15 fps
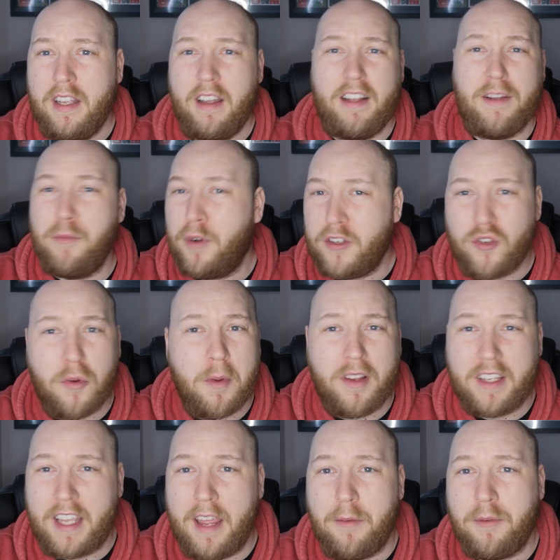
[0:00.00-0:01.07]
I didn't want to talk about
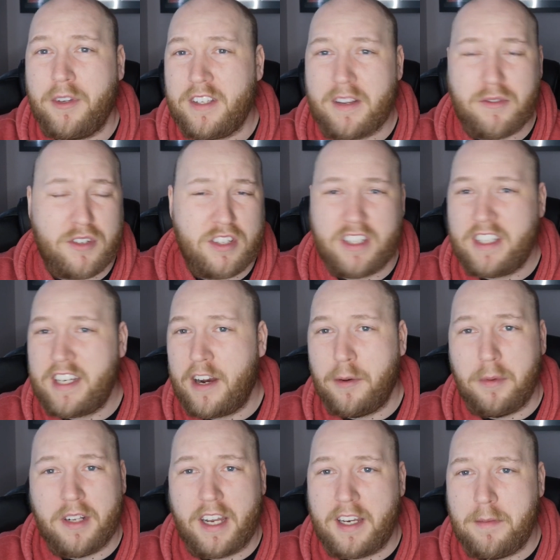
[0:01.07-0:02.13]
the game because that was just a
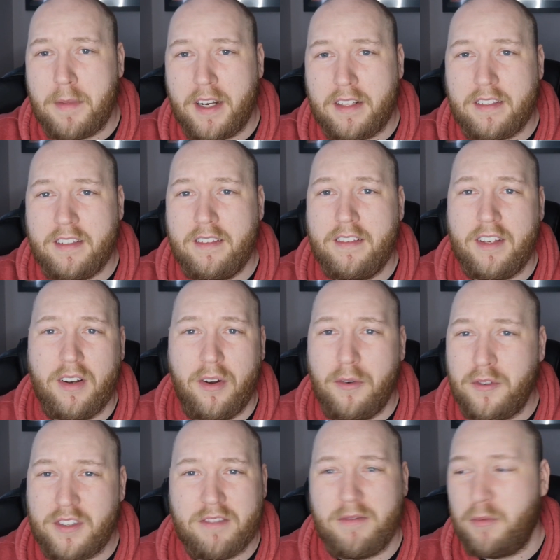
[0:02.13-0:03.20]
terrible 90 minutes. It
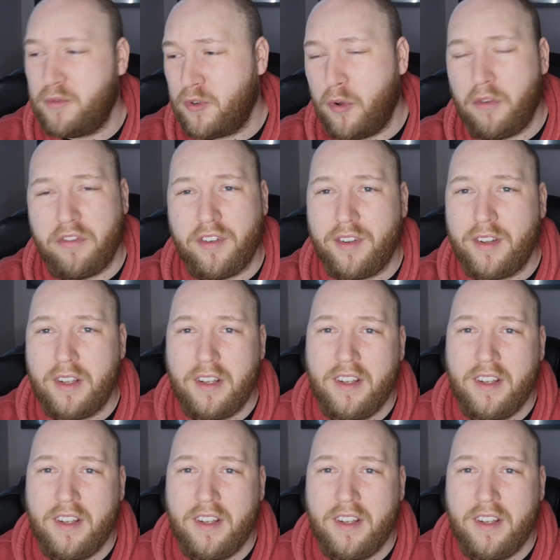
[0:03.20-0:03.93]
was awful.